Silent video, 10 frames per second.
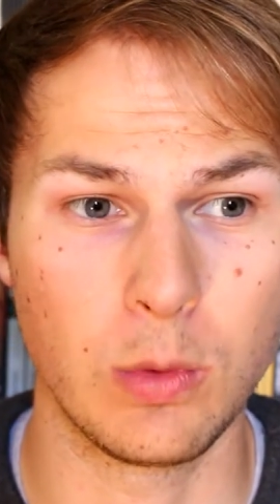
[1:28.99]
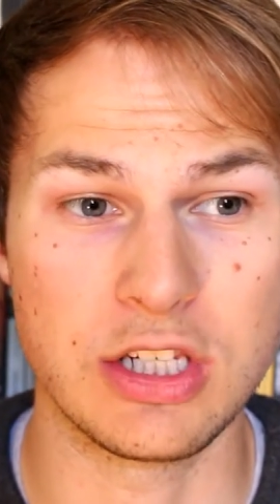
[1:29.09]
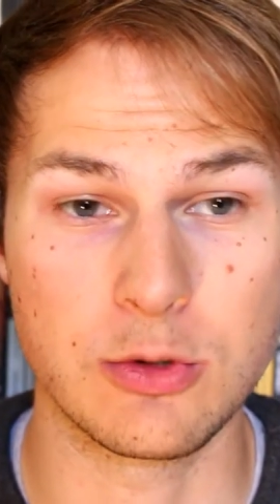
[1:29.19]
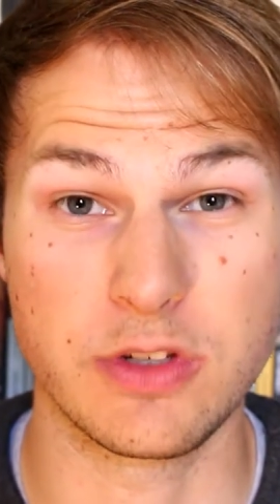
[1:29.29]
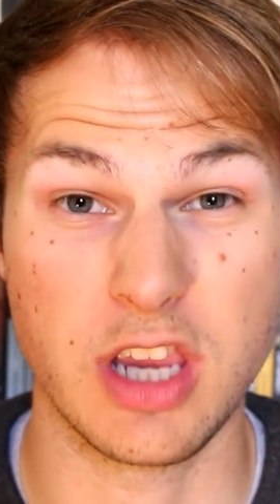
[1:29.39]

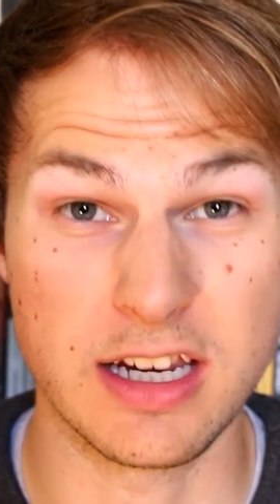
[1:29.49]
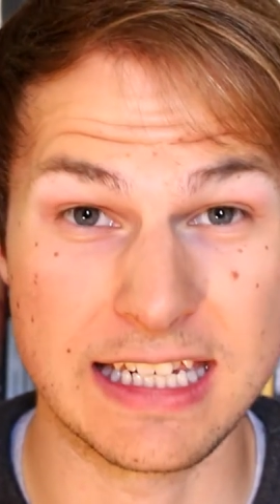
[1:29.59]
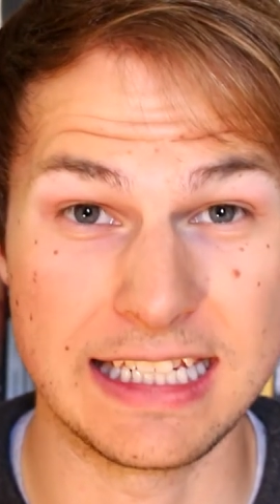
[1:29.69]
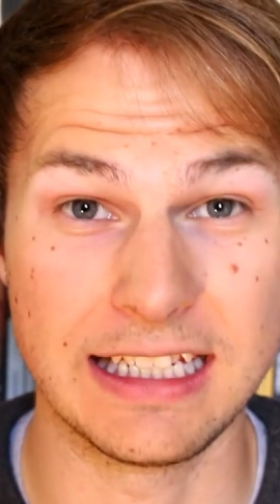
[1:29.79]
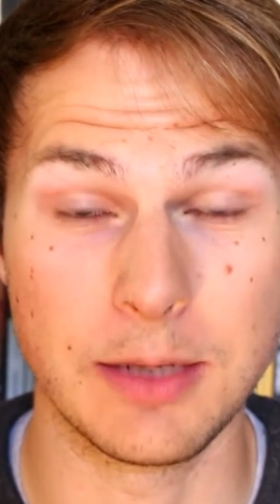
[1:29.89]
which was
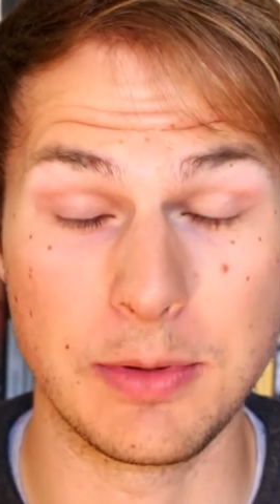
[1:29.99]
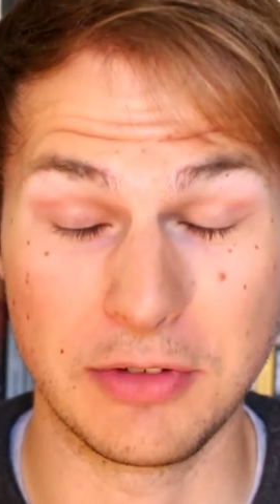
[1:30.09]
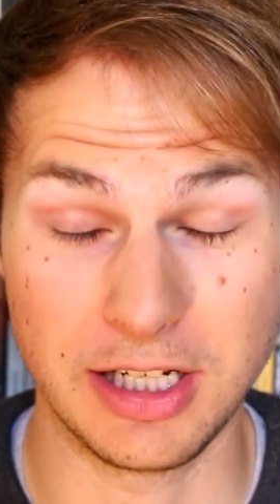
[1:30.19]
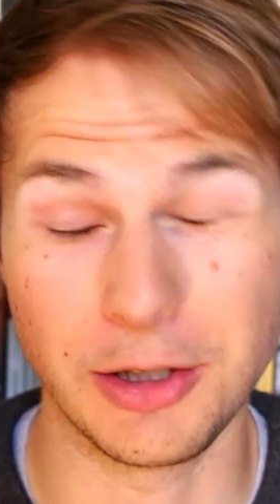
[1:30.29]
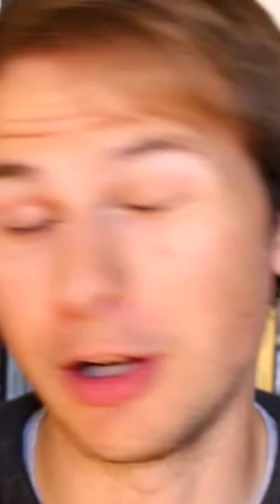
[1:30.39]
gutting. I'd been
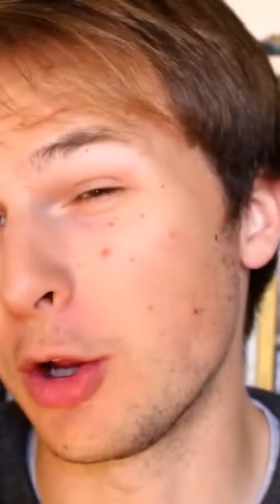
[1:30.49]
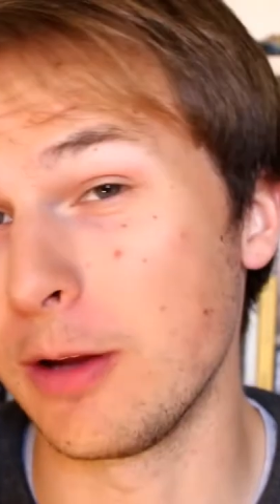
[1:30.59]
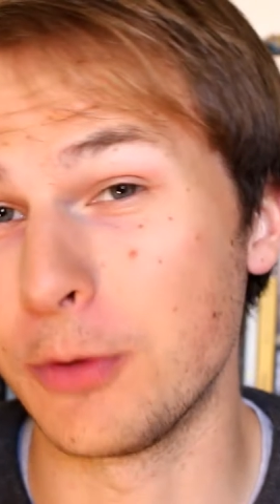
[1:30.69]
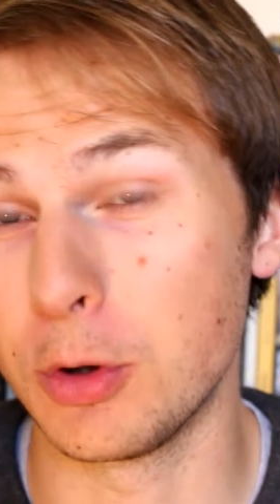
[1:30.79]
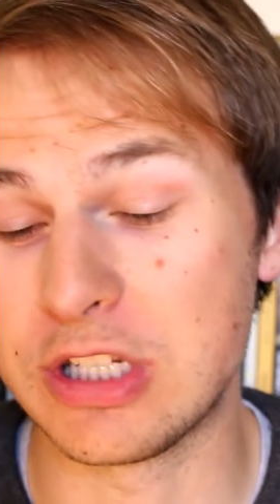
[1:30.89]
really
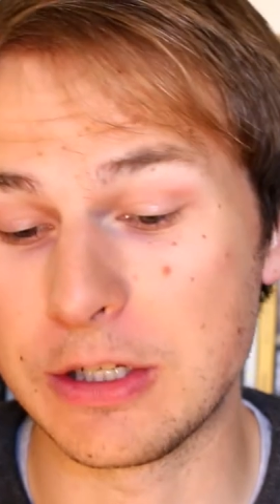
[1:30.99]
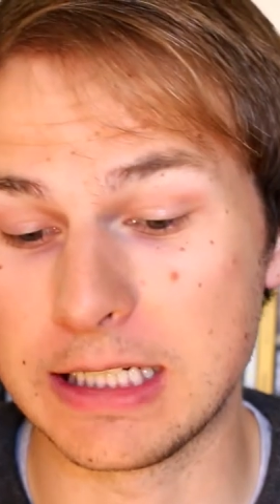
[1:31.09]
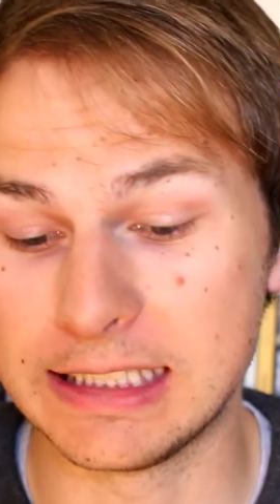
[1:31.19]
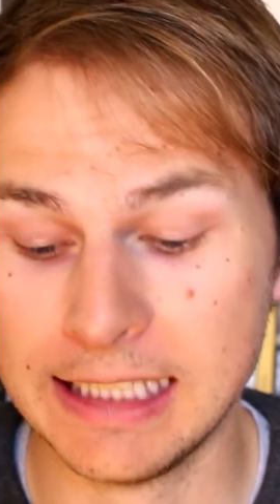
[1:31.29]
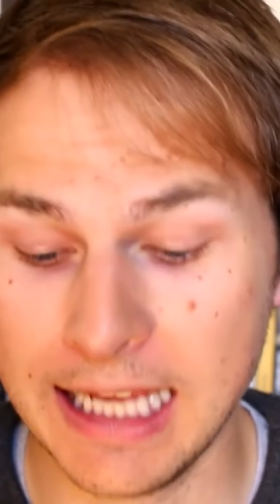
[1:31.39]
looking forward to it.